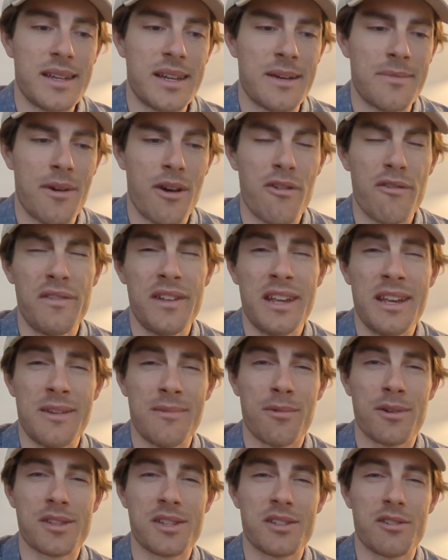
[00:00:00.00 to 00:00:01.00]
Hopefully
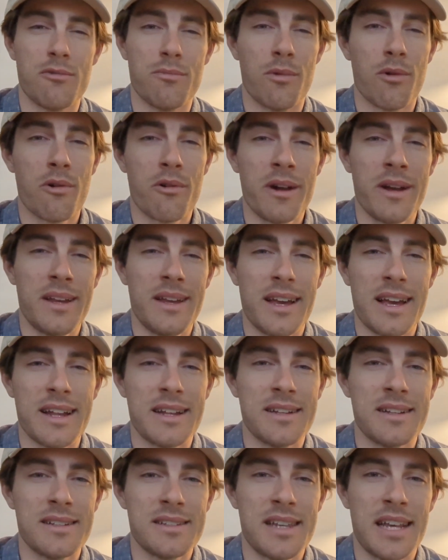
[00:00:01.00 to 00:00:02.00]
it wasn't too boring,
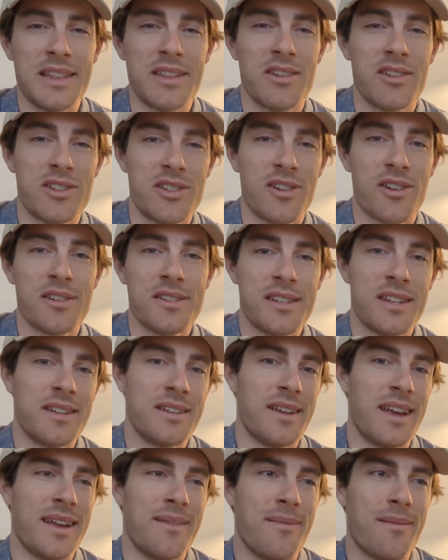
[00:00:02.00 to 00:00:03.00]
and seeing those shots
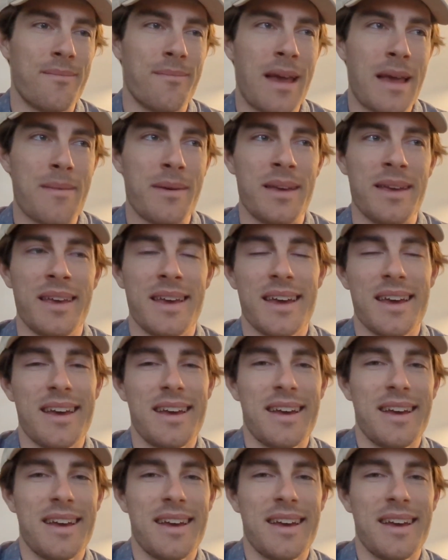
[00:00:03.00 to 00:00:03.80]
and maybe